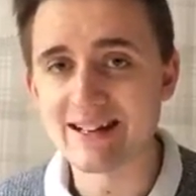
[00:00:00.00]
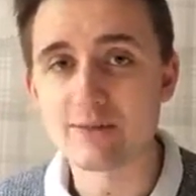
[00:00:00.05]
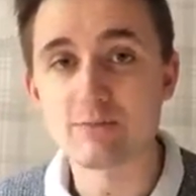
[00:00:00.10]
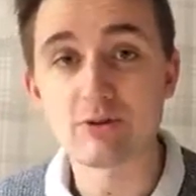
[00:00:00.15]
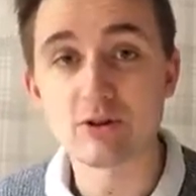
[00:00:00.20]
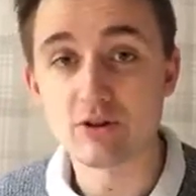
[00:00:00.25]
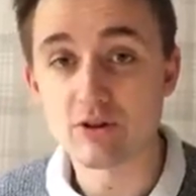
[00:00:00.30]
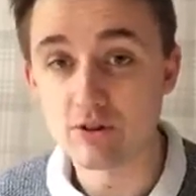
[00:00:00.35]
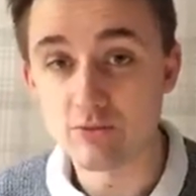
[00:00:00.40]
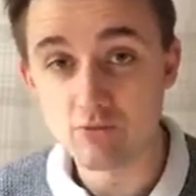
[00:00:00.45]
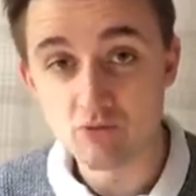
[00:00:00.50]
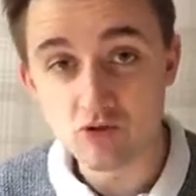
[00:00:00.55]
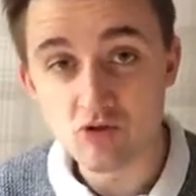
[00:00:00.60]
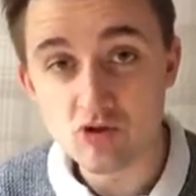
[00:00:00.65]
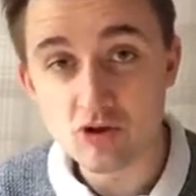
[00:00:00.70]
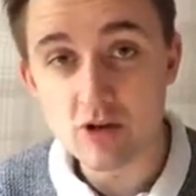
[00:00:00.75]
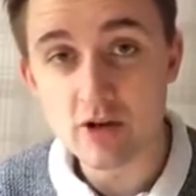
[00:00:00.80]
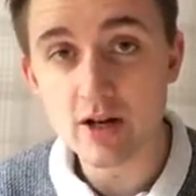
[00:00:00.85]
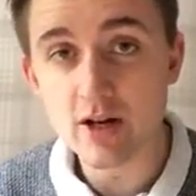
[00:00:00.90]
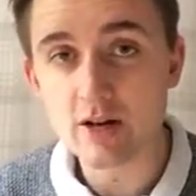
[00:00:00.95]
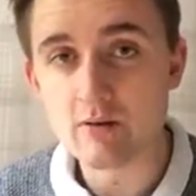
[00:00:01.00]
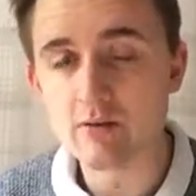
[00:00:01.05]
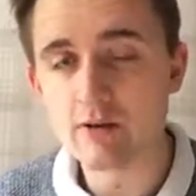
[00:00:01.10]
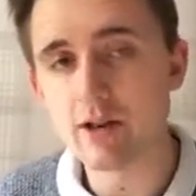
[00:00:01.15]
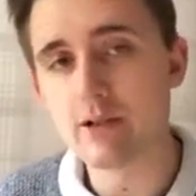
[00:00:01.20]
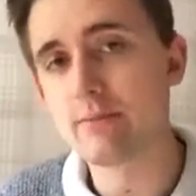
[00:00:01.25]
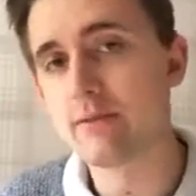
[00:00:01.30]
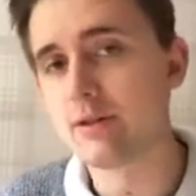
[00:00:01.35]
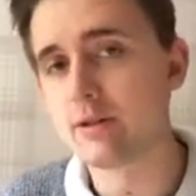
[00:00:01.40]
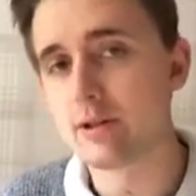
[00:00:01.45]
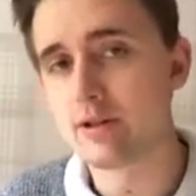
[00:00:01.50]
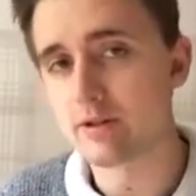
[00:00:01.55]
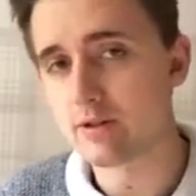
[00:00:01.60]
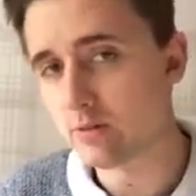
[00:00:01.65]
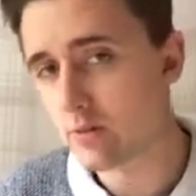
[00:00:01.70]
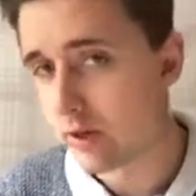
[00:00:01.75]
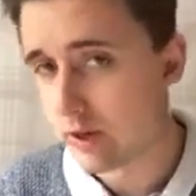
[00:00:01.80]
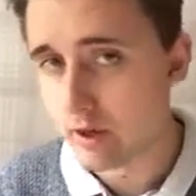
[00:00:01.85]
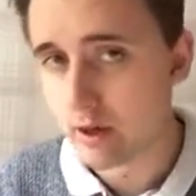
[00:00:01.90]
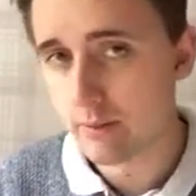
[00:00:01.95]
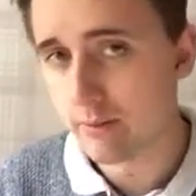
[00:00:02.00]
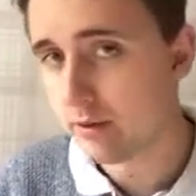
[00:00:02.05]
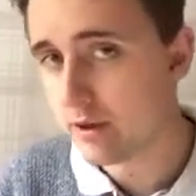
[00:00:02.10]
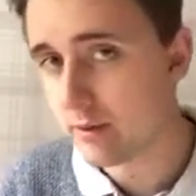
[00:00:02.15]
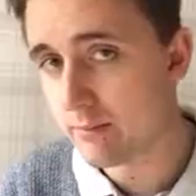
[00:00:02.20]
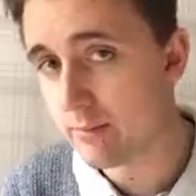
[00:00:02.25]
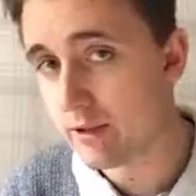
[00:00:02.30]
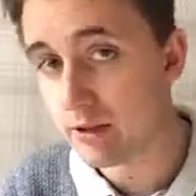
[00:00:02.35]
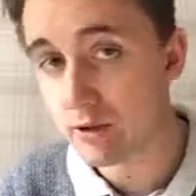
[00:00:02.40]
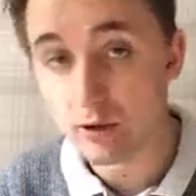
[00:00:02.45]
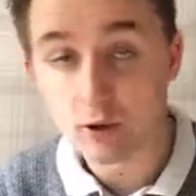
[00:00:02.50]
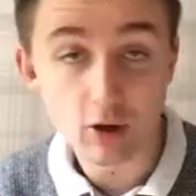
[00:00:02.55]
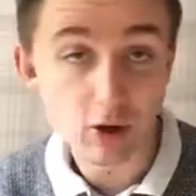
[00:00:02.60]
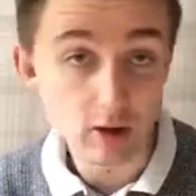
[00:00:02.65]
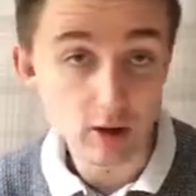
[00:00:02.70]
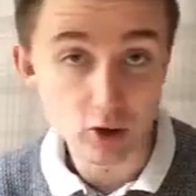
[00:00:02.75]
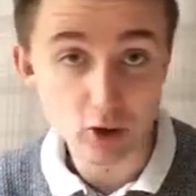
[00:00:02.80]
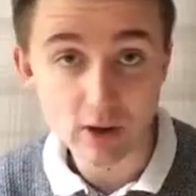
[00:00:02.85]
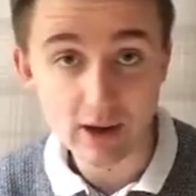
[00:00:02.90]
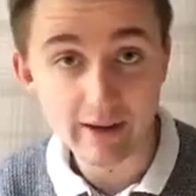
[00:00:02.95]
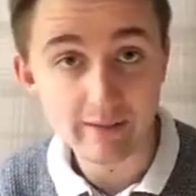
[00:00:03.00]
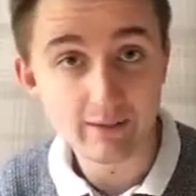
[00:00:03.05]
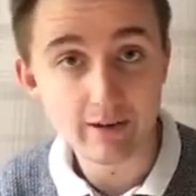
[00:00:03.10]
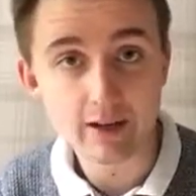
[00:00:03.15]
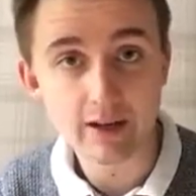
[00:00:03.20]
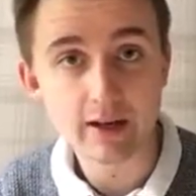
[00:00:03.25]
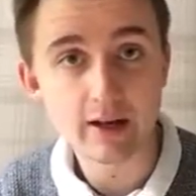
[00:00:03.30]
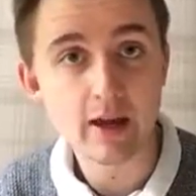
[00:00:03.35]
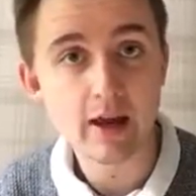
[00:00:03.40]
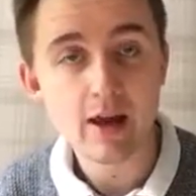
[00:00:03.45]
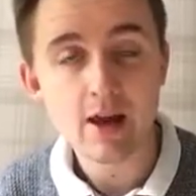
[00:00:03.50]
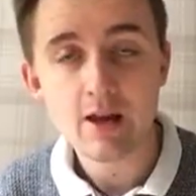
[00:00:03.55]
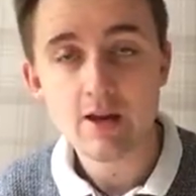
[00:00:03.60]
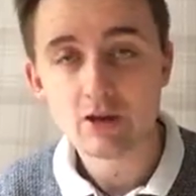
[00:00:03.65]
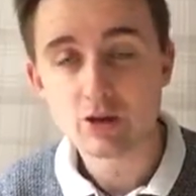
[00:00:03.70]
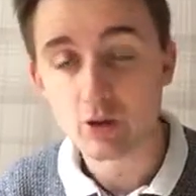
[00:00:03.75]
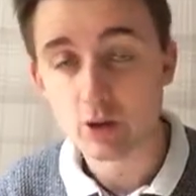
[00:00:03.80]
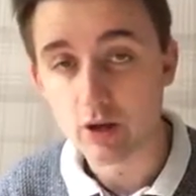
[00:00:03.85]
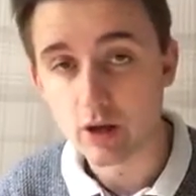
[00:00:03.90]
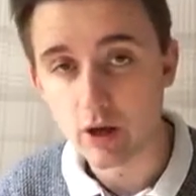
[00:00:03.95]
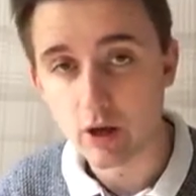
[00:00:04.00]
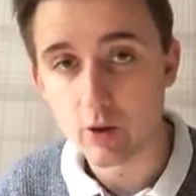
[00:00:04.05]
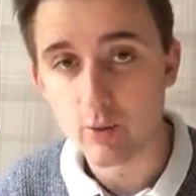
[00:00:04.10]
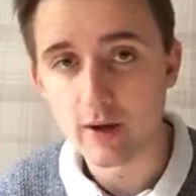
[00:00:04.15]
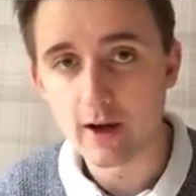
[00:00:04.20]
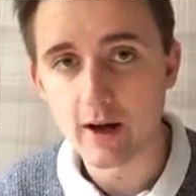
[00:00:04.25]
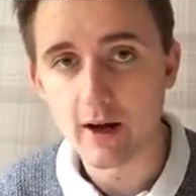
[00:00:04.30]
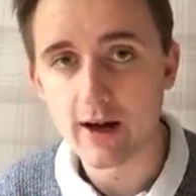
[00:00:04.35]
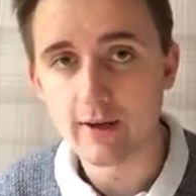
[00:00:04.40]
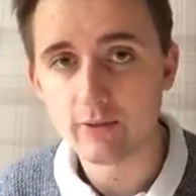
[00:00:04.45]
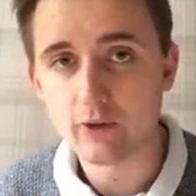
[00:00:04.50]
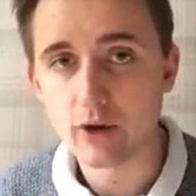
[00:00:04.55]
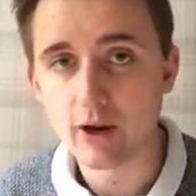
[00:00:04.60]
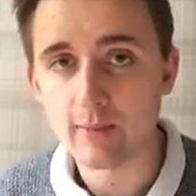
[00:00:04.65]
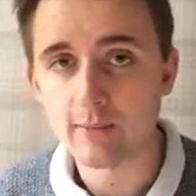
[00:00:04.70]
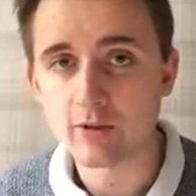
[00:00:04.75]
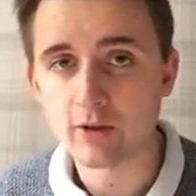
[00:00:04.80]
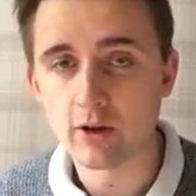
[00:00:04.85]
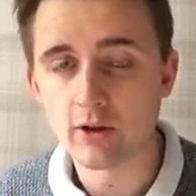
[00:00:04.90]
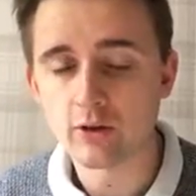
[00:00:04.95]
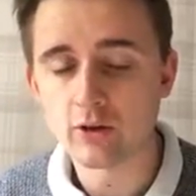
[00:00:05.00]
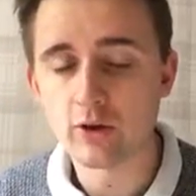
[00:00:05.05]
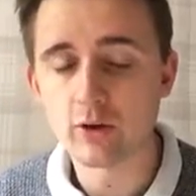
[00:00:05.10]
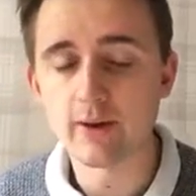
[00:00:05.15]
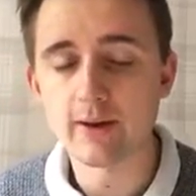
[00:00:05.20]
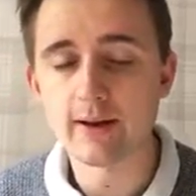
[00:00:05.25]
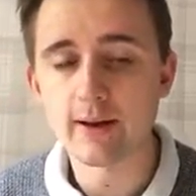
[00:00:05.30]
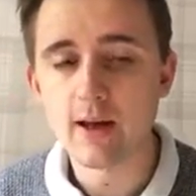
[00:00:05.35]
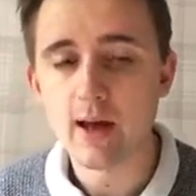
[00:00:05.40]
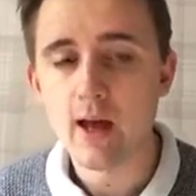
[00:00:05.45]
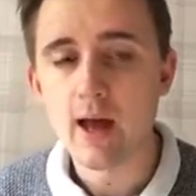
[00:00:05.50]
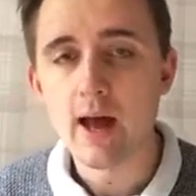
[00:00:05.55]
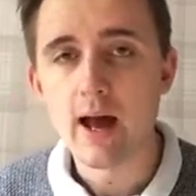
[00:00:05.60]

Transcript: That's because I'm really busy this week. I'm going to be doing a lot of traveling, so I don't know when I'll have time, so I'll do it